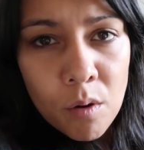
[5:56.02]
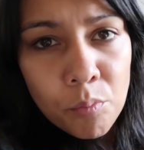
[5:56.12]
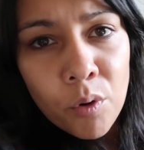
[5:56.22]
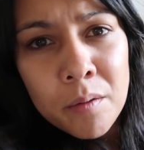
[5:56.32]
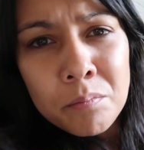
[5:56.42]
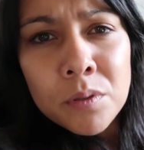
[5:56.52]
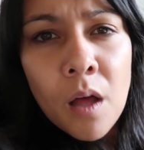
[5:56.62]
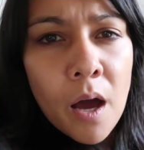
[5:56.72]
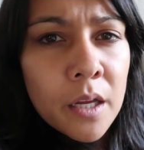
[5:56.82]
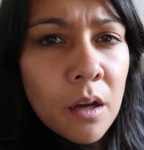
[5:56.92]
one point
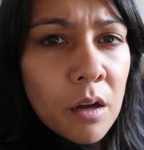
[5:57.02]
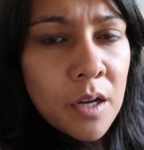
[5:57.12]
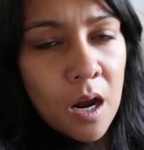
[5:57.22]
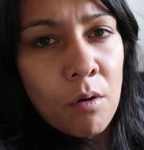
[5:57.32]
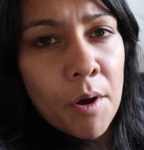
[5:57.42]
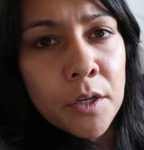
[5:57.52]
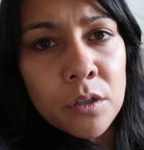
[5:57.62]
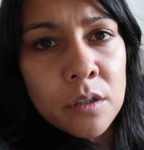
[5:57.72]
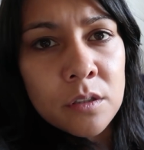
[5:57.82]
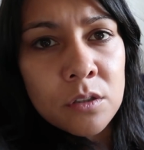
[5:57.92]
plotting on how I
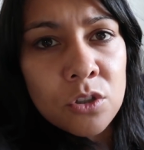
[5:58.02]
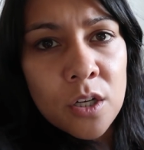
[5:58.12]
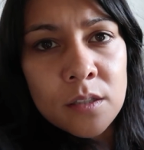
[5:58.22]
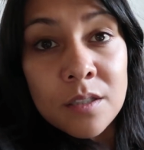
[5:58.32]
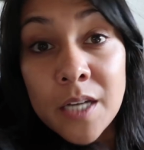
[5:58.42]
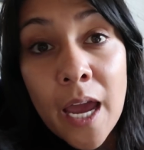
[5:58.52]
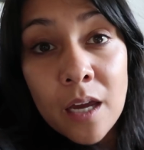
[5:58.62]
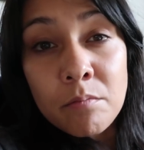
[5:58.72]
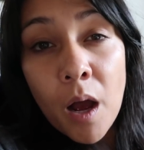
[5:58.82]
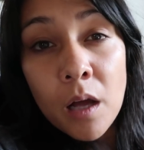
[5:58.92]
could just stay
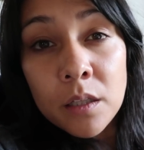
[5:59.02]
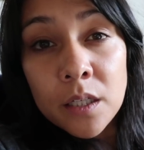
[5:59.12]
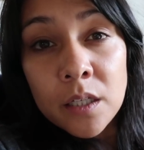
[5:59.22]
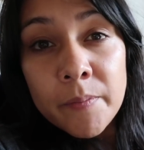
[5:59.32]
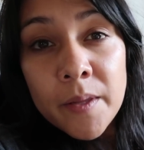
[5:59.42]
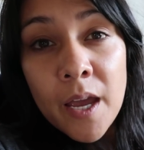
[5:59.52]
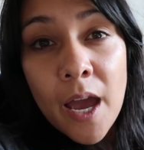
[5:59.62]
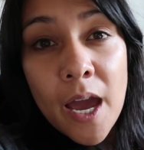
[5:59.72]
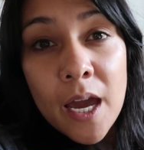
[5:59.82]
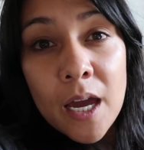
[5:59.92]
in Bali
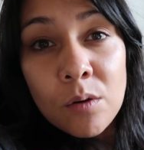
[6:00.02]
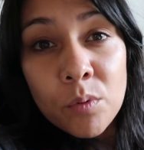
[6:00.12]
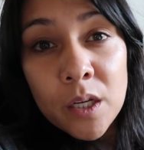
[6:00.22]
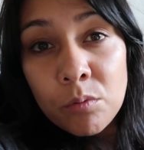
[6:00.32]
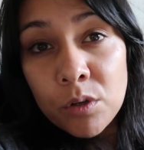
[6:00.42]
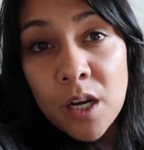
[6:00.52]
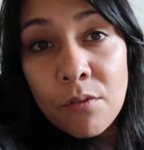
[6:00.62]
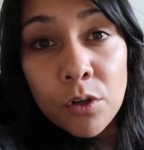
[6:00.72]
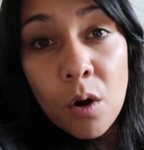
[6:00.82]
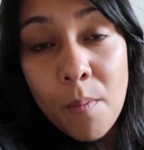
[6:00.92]
and we would
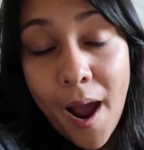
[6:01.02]
never go